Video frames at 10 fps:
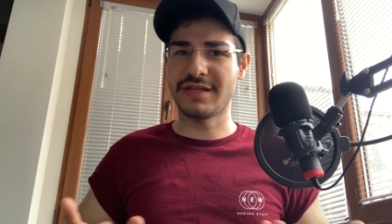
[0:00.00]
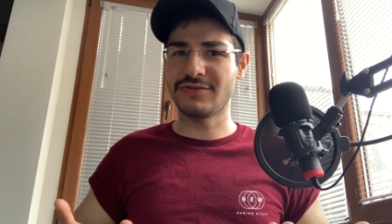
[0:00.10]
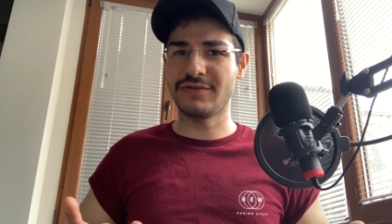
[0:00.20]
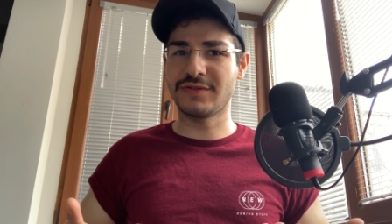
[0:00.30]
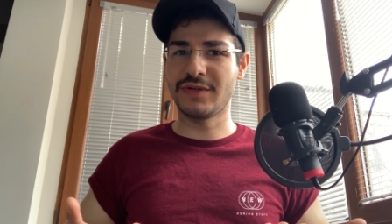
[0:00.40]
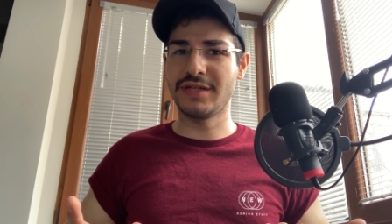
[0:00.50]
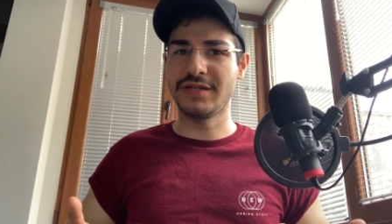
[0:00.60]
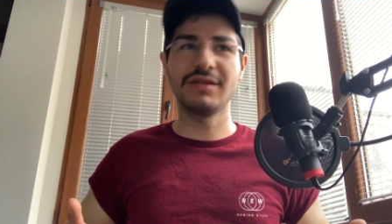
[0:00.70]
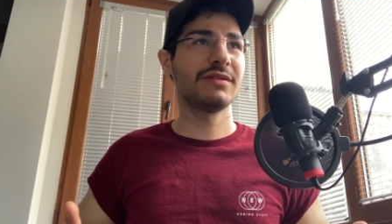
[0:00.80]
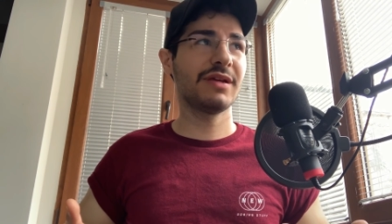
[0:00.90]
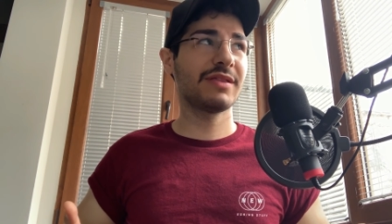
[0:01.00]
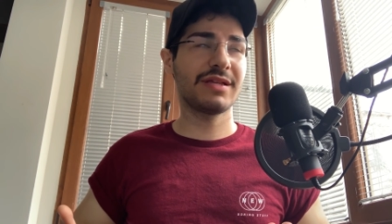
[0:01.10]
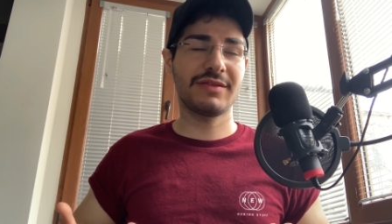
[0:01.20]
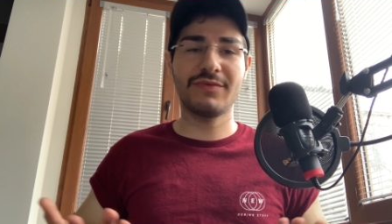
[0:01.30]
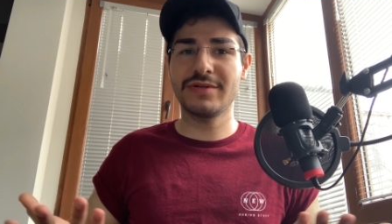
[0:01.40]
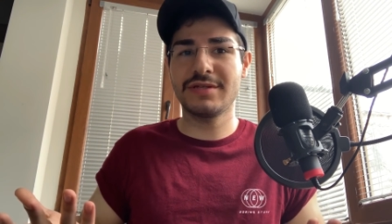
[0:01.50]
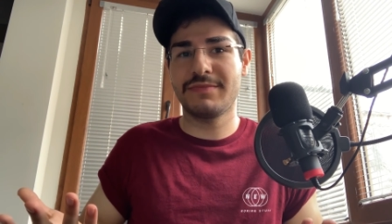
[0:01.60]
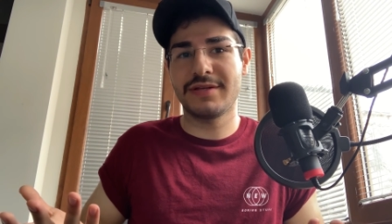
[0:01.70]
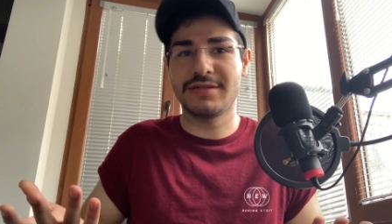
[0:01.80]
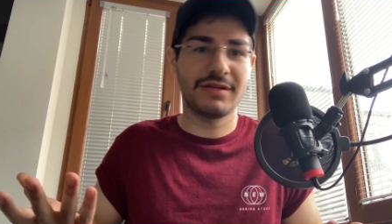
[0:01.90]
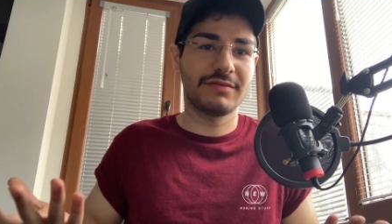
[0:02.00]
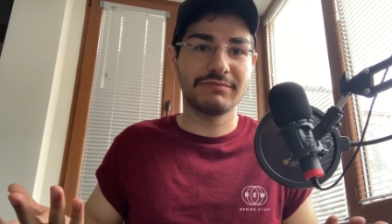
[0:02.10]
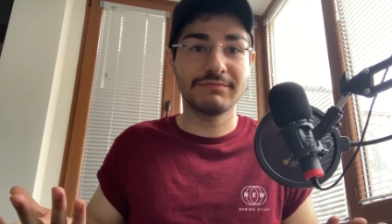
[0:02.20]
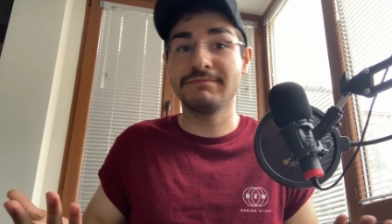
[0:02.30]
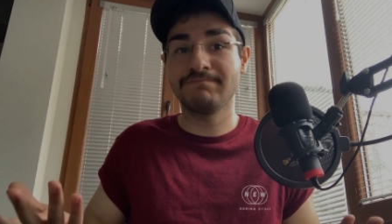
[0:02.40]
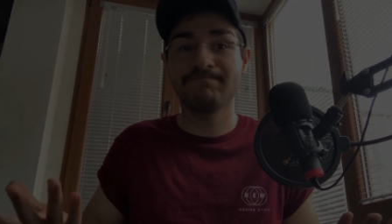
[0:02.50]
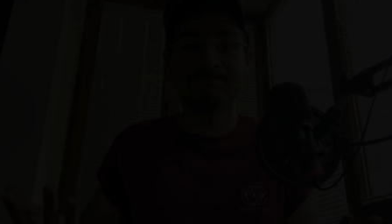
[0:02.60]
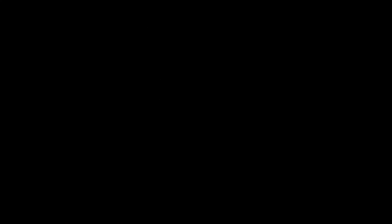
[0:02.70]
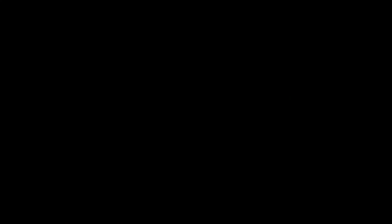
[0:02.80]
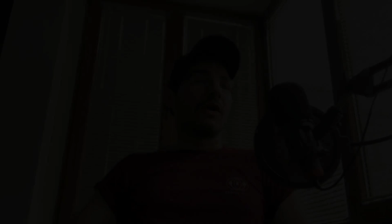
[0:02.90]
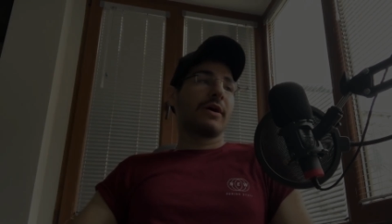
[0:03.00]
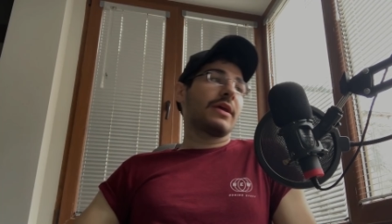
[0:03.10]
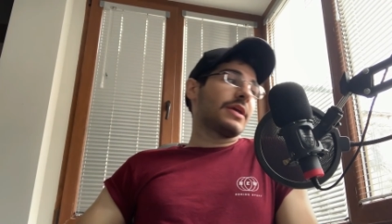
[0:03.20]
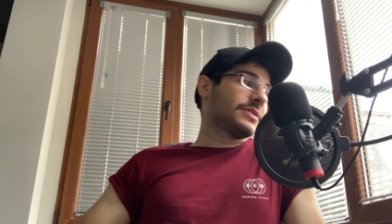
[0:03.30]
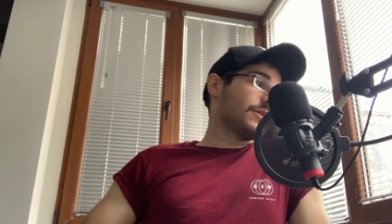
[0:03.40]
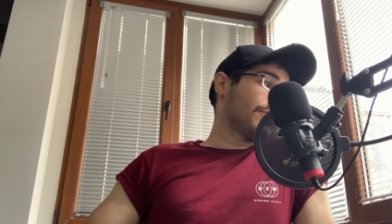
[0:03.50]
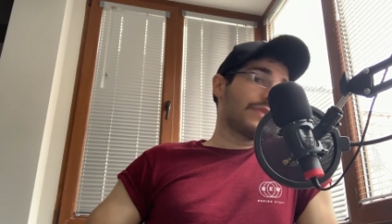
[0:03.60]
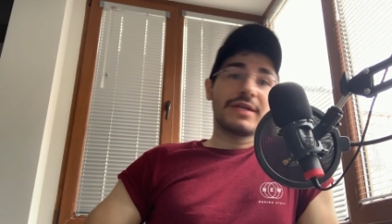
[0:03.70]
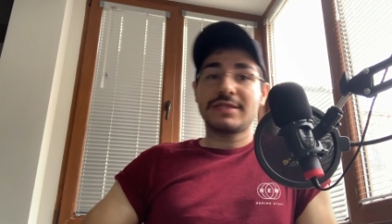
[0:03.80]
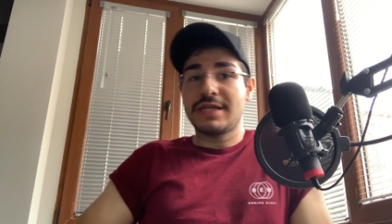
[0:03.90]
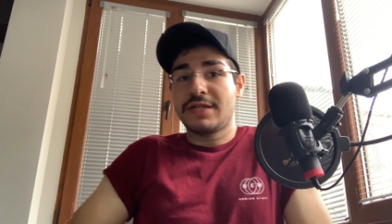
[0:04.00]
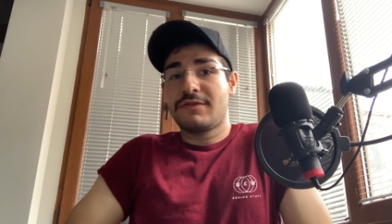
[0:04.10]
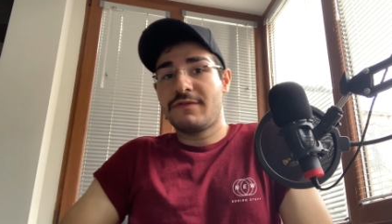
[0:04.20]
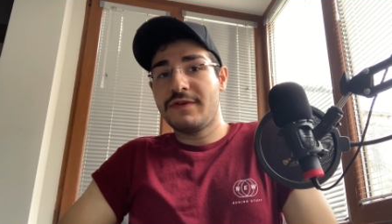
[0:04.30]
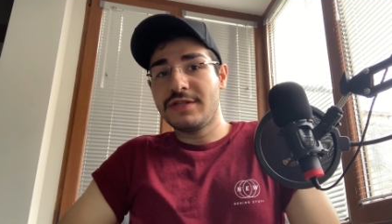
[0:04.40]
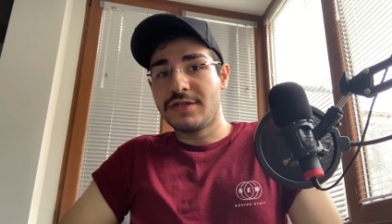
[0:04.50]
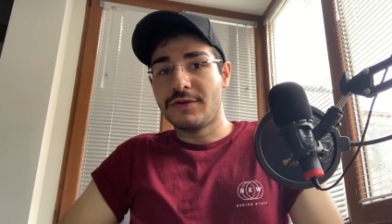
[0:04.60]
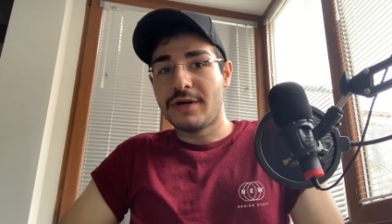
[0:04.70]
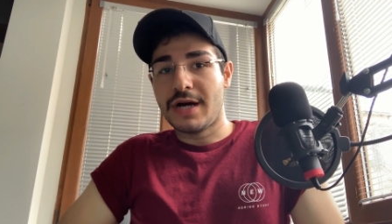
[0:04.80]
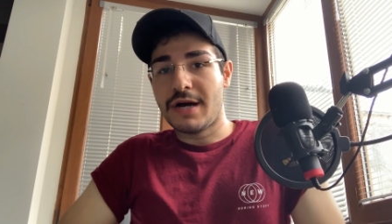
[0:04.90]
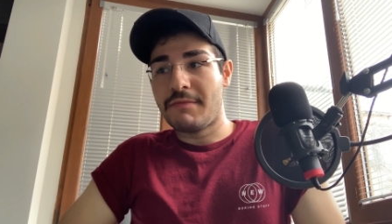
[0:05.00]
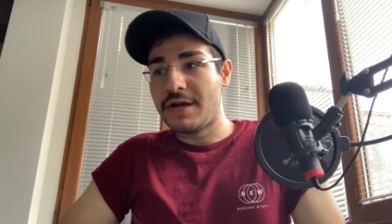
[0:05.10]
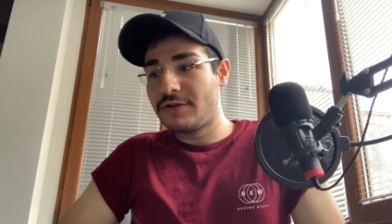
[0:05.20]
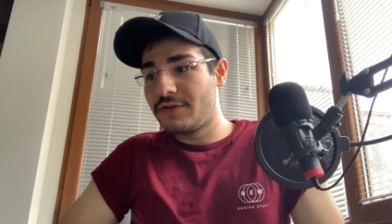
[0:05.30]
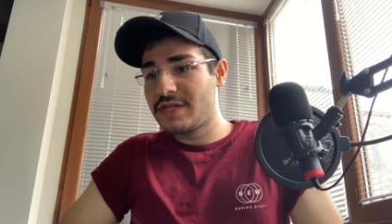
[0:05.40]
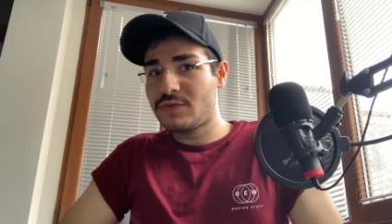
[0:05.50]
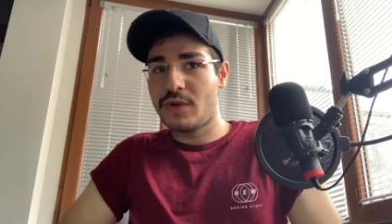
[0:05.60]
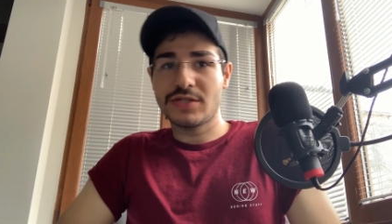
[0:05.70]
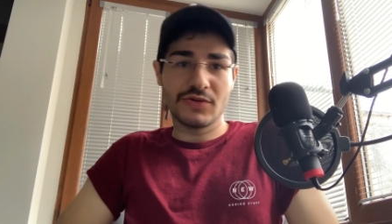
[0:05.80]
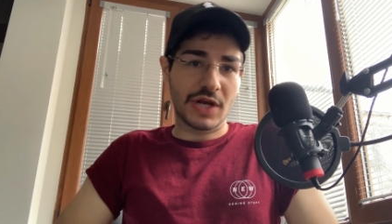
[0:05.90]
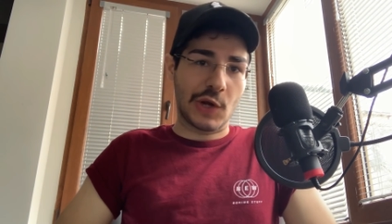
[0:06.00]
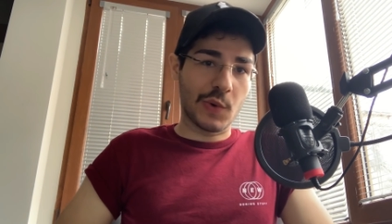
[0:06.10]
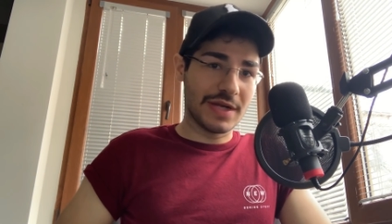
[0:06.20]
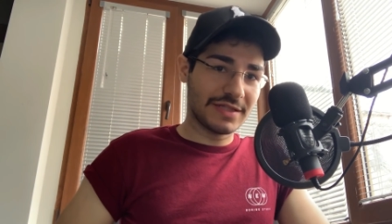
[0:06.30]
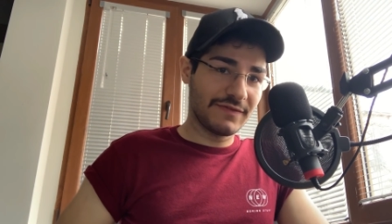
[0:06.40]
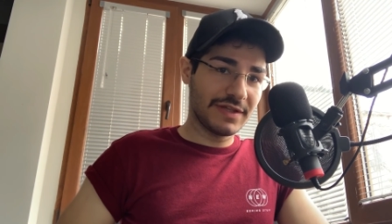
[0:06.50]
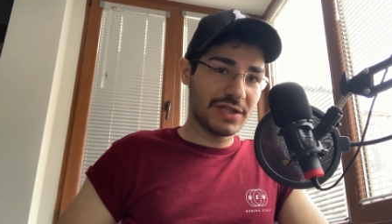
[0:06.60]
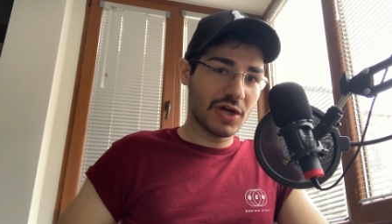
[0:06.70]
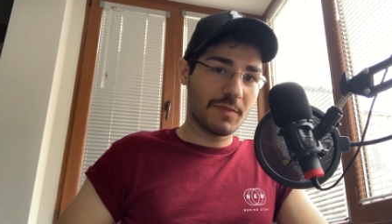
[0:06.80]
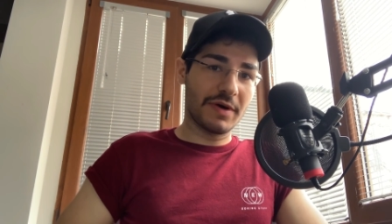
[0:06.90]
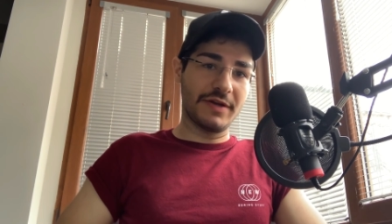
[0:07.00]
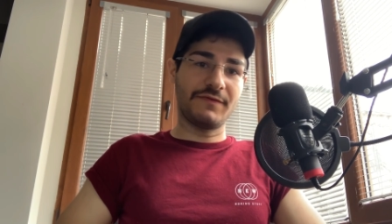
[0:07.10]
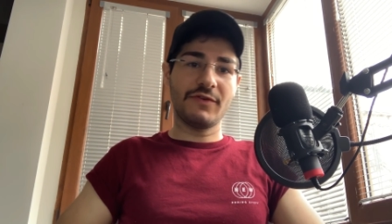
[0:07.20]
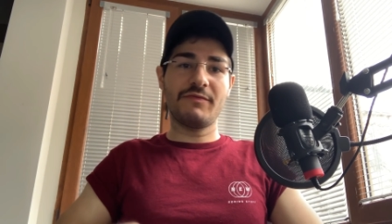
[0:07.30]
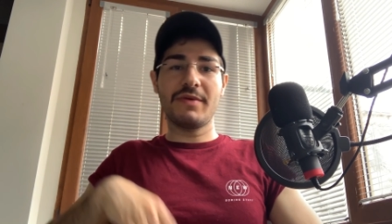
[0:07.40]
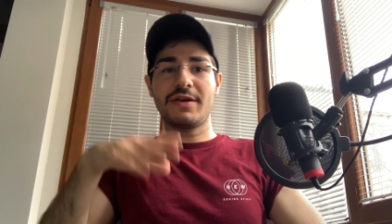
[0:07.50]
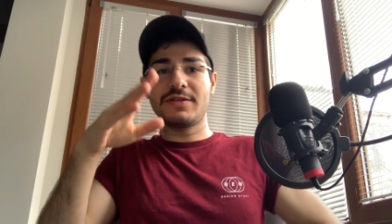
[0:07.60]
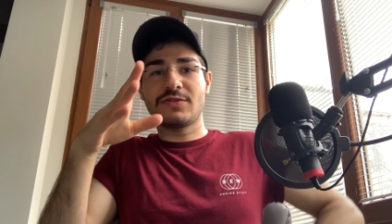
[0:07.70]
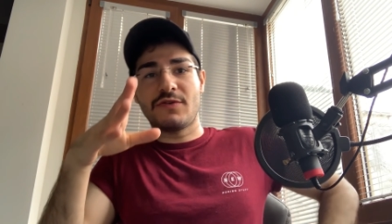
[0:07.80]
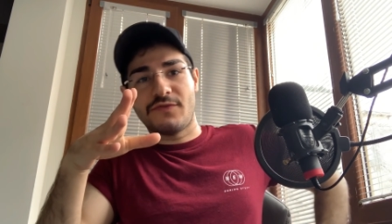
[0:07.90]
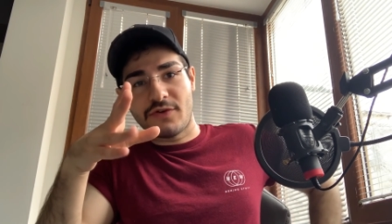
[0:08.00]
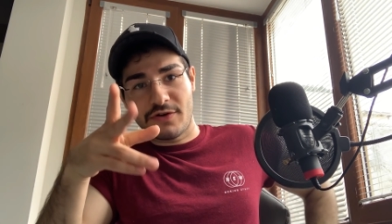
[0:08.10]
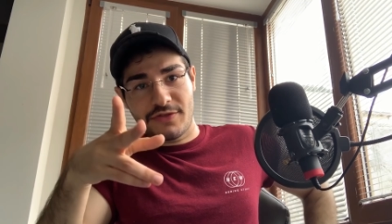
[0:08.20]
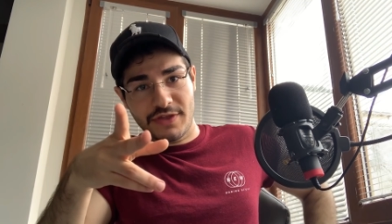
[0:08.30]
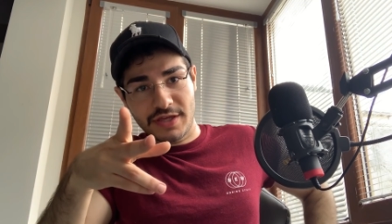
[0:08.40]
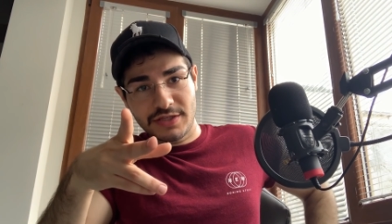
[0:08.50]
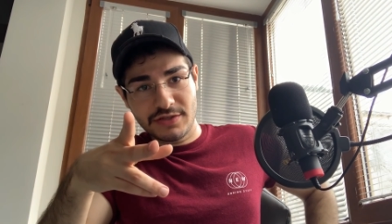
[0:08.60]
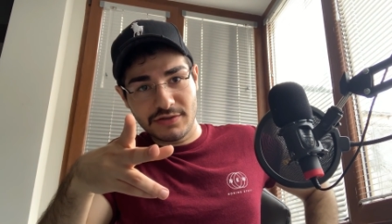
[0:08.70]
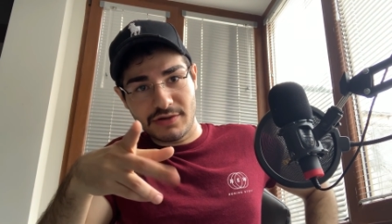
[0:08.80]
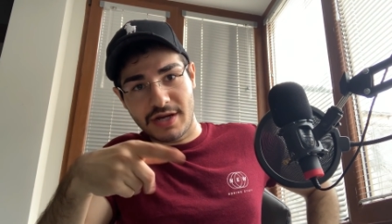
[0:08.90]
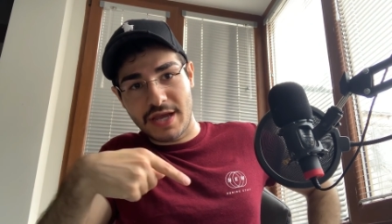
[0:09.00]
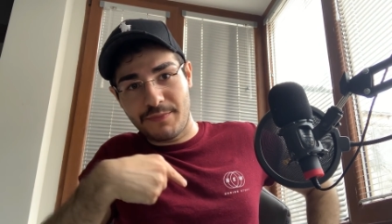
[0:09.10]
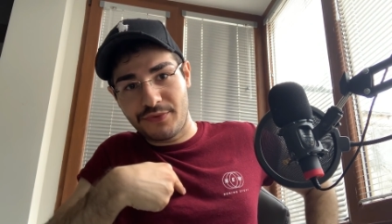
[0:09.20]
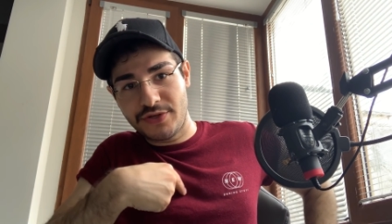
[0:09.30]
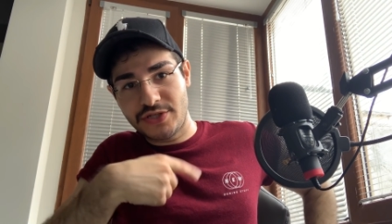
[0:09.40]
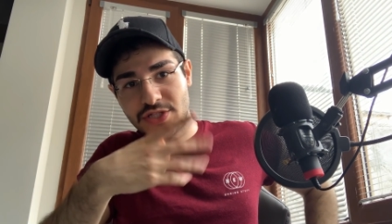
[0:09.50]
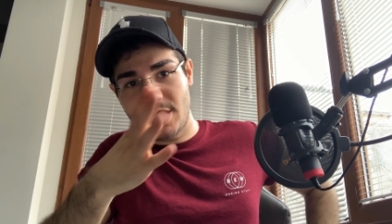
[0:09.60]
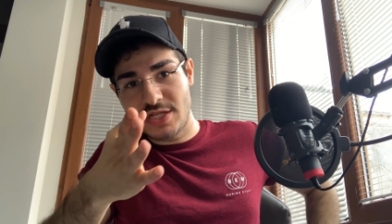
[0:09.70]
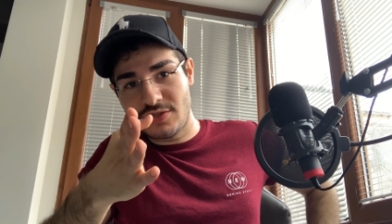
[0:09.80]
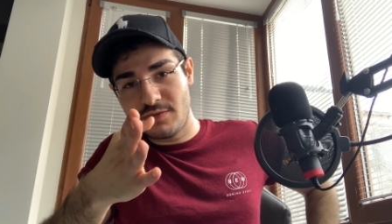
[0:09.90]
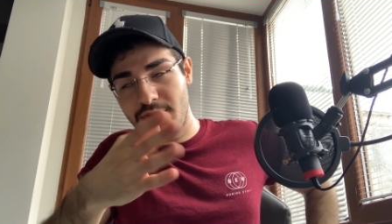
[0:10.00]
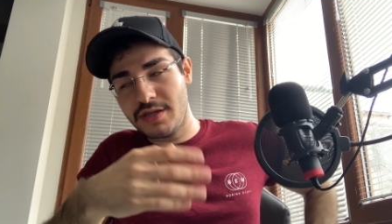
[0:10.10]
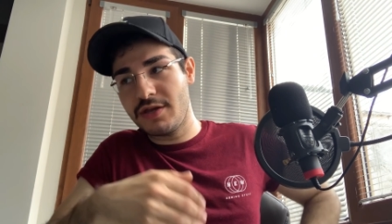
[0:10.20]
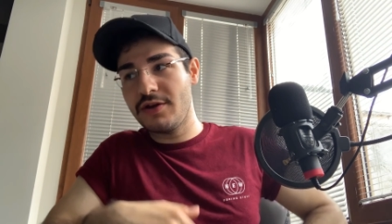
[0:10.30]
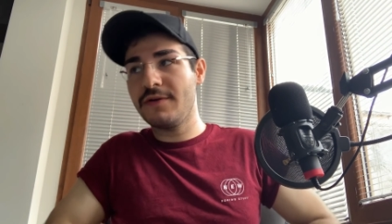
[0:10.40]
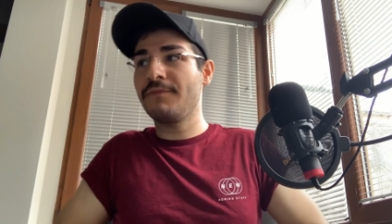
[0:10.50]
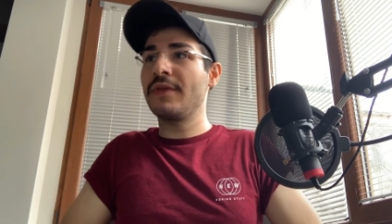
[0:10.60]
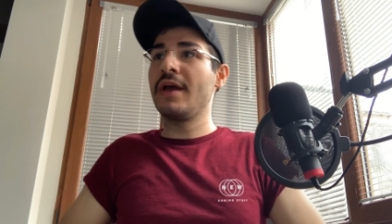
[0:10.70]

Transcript: That's all twenty. Yeah, that, that was it basically. Mm-hmm. Okay, so that's the end of the video. Um, I know this was not a quality video, but if you've made it so far, thank you. I appreciate you being here.